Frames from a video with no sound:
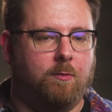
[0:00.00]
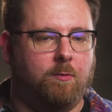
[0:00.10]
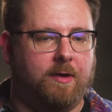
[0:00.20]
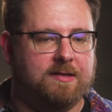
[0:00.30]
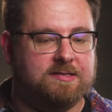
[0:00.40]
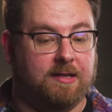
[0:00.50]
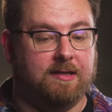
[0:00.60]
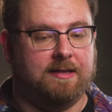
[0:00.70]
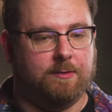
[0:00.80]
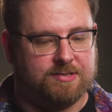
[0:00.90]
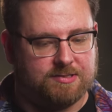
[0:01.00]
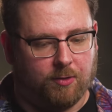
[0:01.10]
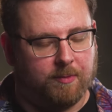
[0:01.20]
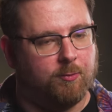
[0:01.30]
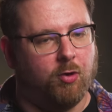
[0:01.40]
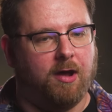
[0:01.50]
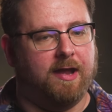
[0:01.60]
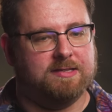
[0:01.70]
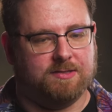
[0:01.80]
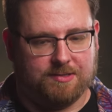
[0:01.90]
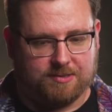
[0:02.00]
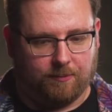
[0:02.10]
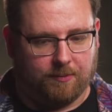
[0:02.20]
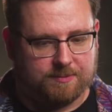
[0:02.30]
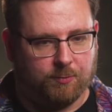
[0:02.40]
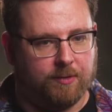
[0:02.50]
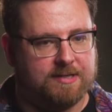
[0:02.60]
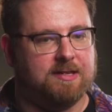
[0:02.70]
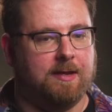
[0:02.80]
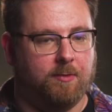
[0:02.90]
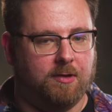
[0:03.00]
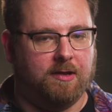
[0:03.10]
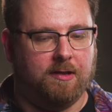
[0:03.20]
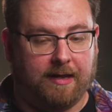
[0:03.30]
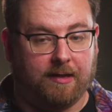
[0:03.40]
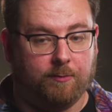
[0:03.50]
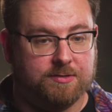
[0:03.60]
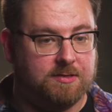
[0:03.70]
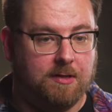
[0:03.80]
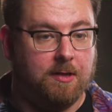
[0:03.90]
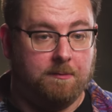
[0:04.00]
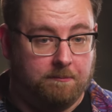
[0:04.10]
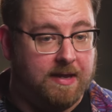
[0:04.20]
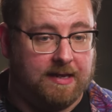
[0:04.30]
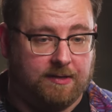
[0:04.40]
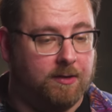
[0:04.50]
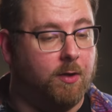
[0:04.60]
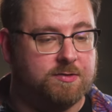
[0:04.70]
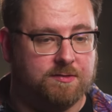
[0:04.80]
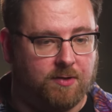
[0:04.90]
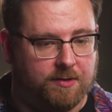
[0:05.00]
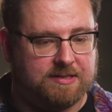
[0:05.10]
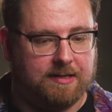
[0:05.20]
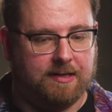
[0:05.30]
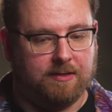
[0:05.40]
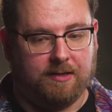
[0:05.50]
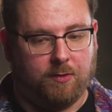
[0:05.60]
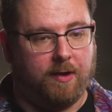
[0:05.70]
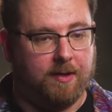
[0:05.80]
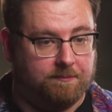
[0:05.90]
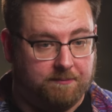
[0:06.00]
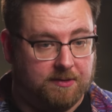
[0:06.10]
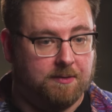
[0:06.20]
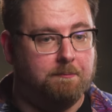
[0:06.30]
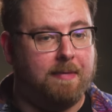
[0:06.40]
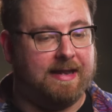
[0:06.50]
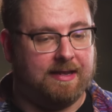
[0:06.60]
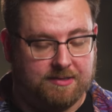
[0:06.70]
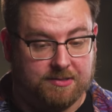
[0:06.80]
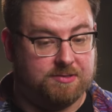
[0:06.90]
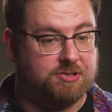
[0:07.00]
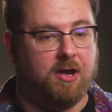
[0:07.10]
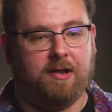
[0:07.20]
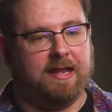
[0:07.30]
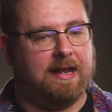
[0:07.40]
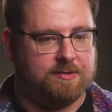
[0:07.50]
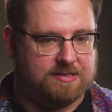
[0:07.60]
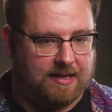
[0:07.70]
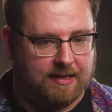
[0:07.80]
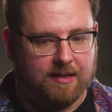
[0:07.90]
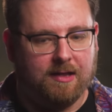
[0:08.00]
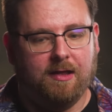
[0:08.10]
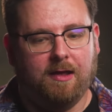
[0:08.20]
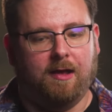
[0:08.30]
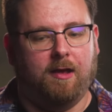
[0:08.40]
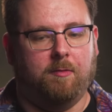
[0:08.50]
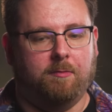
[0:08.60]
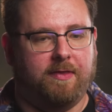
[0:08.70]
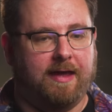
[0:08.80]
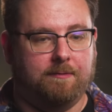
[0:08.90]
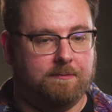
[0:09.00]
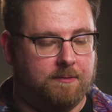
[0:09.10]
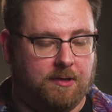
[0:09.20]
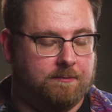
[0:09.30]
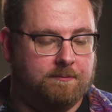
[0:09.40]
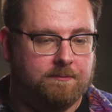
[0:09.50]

when suddenly there were so many more eyes on, so much more excitement, and I was making loads of content in quite a manic, just churning it out state. But that, you